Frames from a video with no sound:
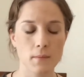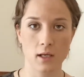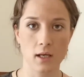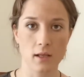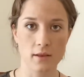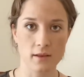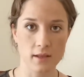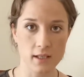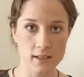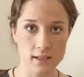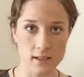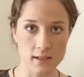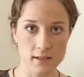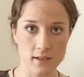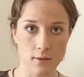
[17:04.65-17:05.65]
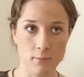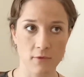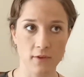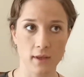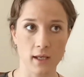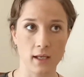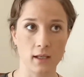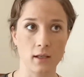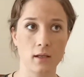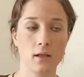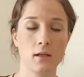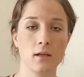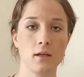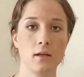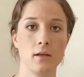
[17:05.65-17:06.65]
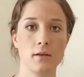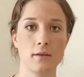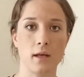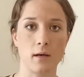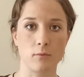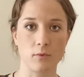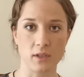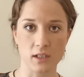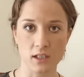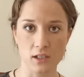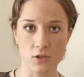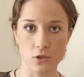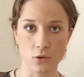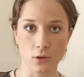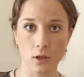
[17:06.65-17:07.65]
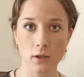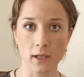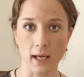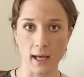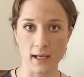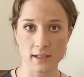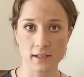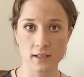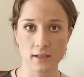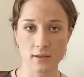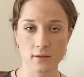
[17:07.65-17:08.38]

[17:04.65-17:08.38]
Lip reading: And this is something that we need to look at.